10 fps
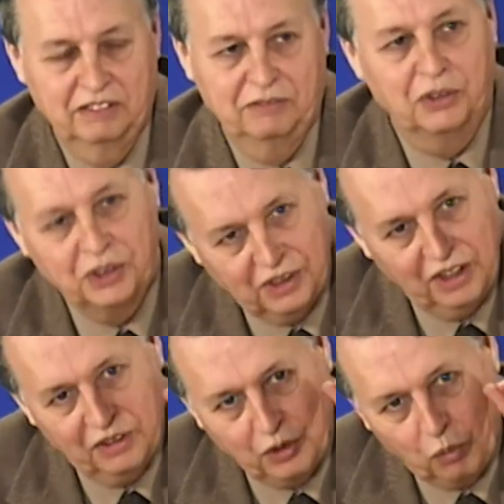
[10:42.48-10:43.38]
for
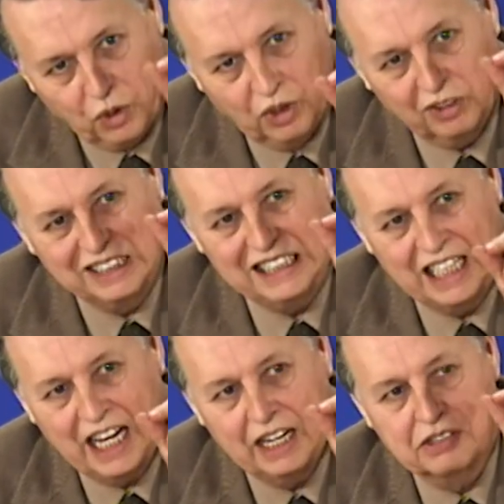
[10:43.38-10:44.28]
the
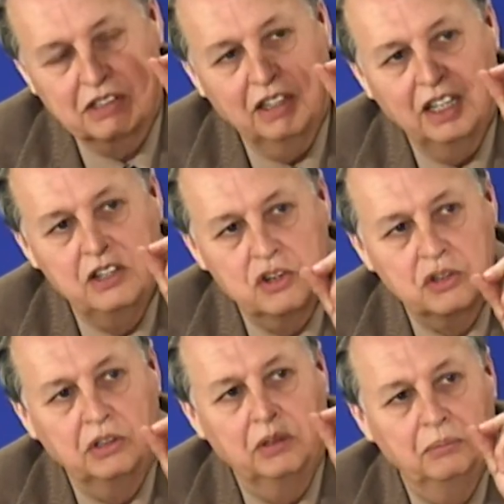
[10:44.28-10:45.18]
world-class
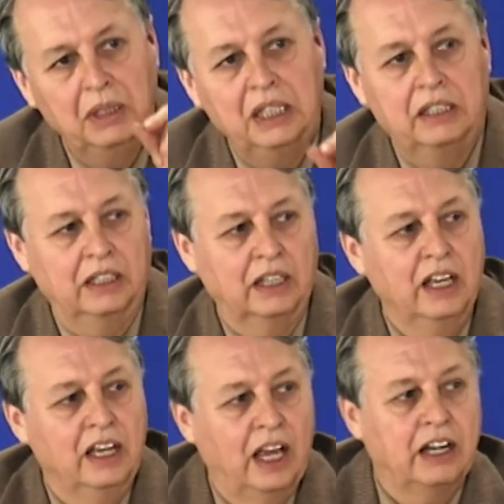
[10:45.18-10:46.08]
initial meeting.
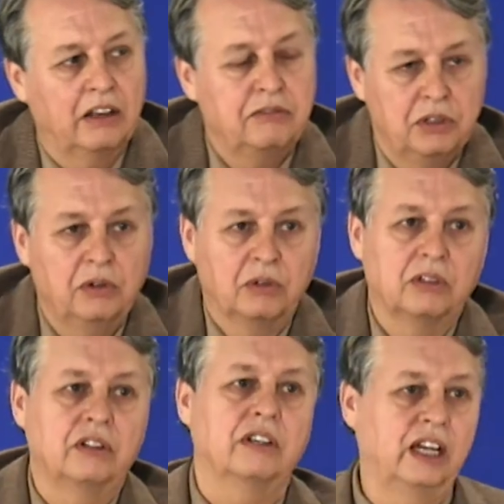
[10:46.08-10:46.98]
And if you
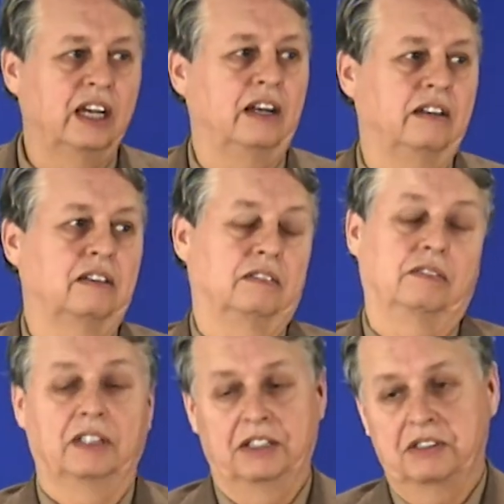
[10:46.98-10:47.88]
look at,
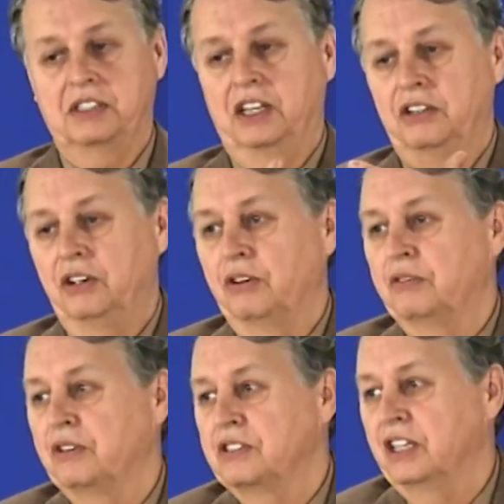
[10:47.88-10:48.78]
let's take Jung
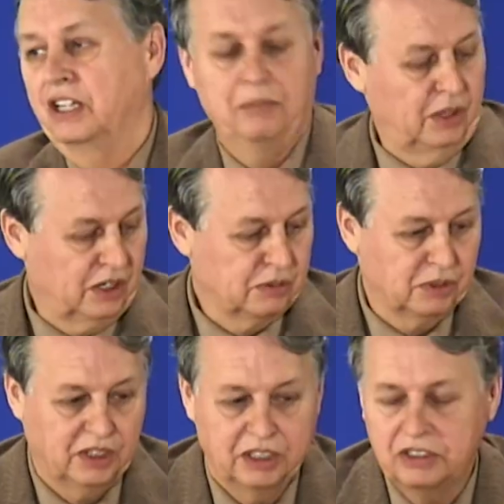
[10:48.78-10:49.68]
for a second because we're
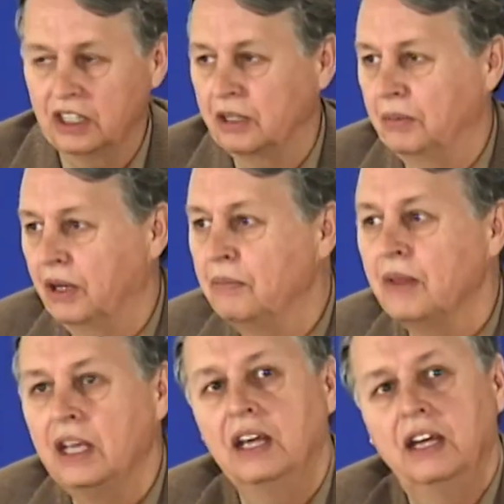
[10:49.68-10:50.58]
going to talk about it,
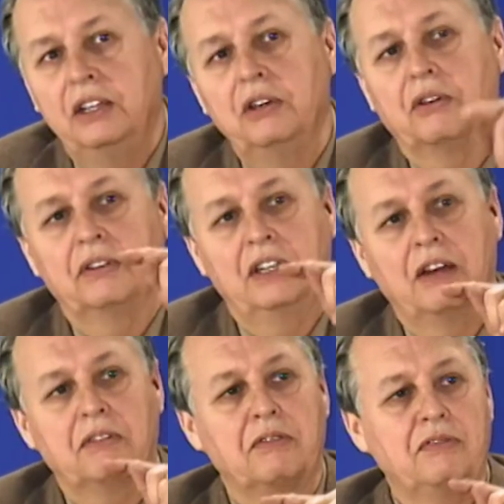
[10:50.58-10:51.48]
you'll
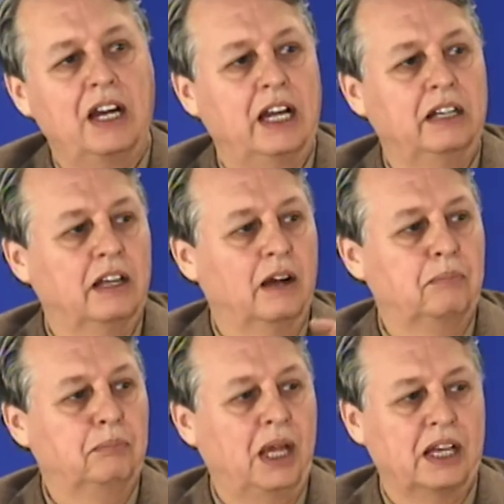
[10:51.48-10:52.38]
never find a
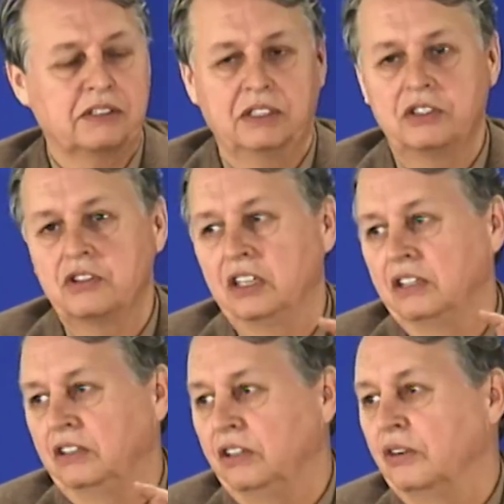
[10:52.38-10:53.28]
passage
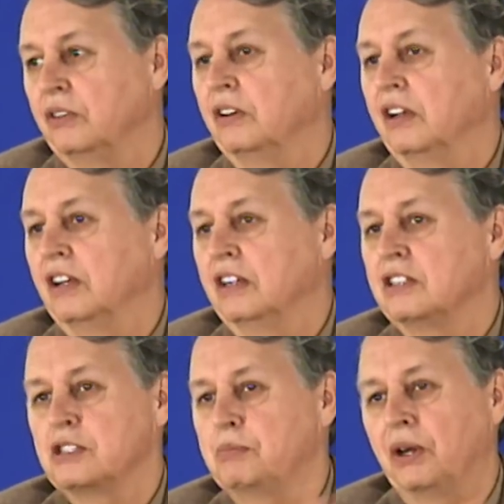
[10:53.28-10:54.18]
in Jung
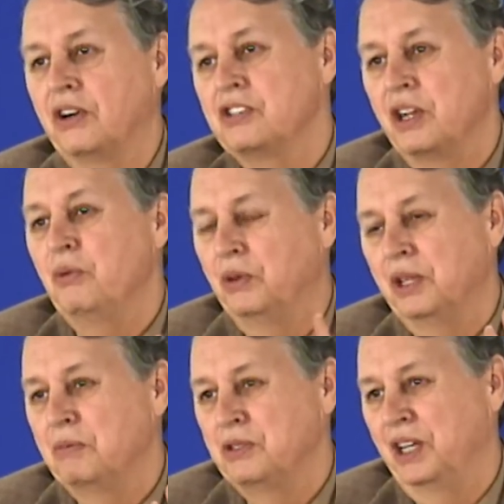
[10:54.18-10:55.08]
disparaging
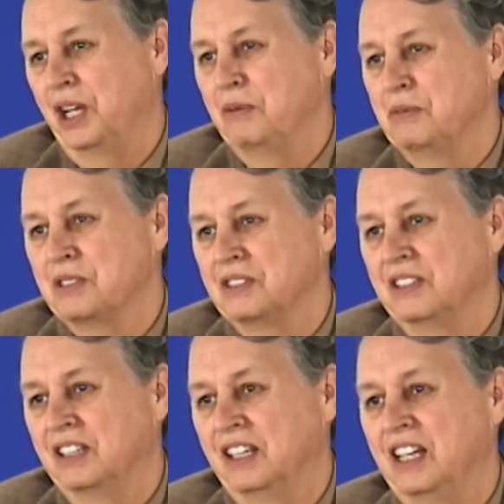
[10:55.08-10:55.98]
William James.
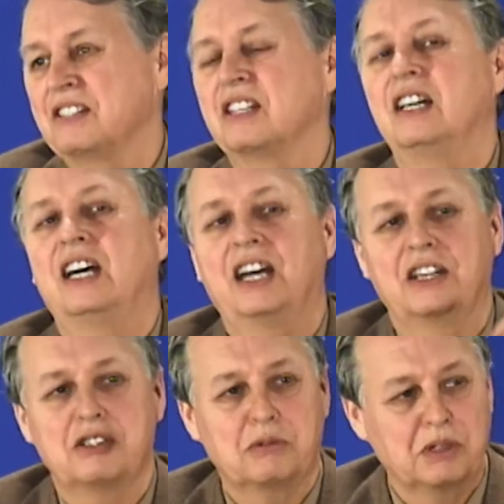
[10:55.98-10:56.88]
He has the
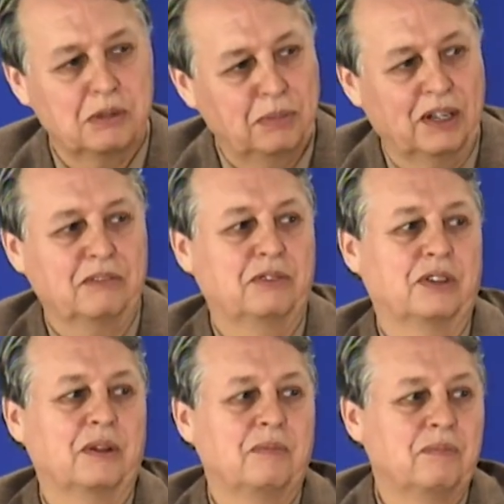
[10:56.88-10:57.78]
highest respect for him.